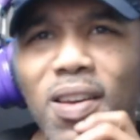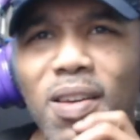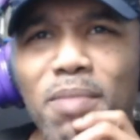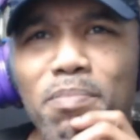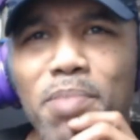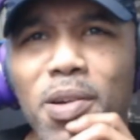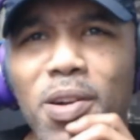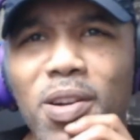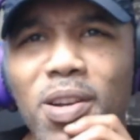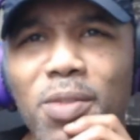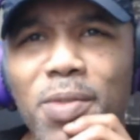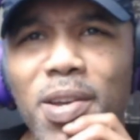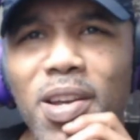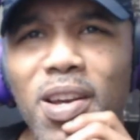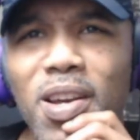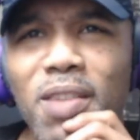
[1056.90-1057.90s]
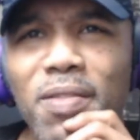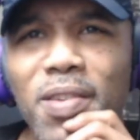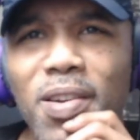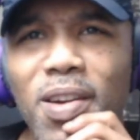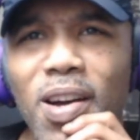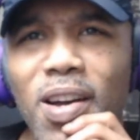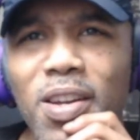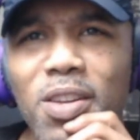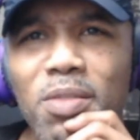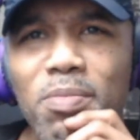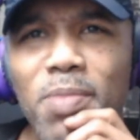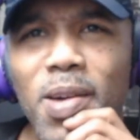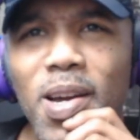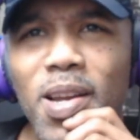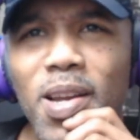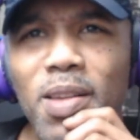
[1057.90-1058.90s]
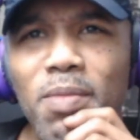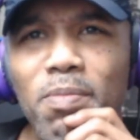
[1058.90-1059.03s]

Burglary of an occupied